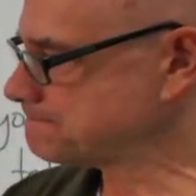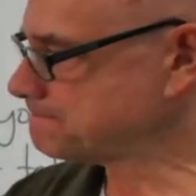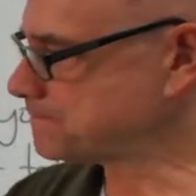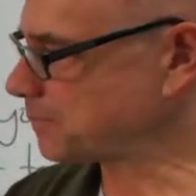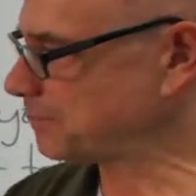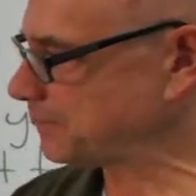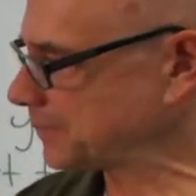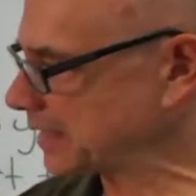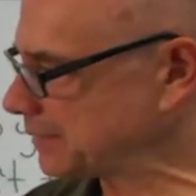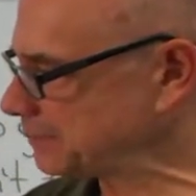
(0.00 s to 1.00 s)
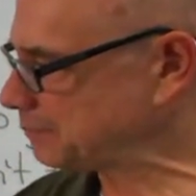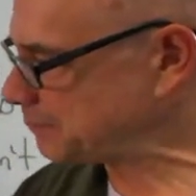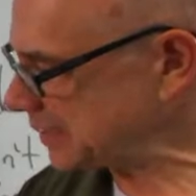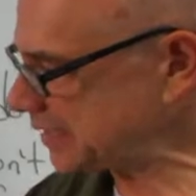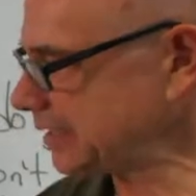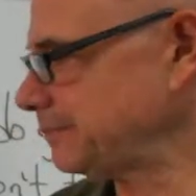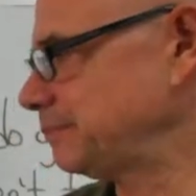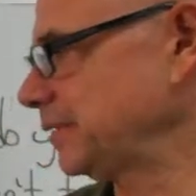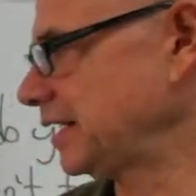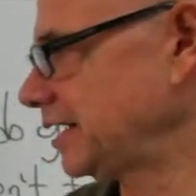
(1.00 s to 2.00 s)
hmm,
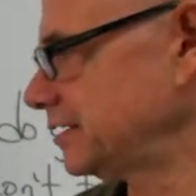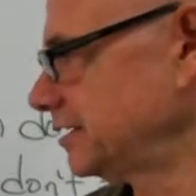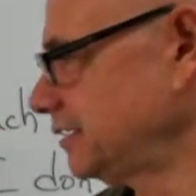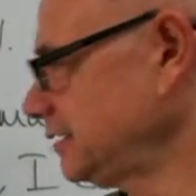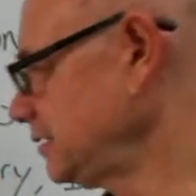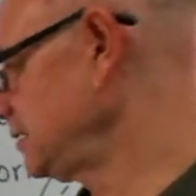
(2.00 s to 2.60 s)
peanut butter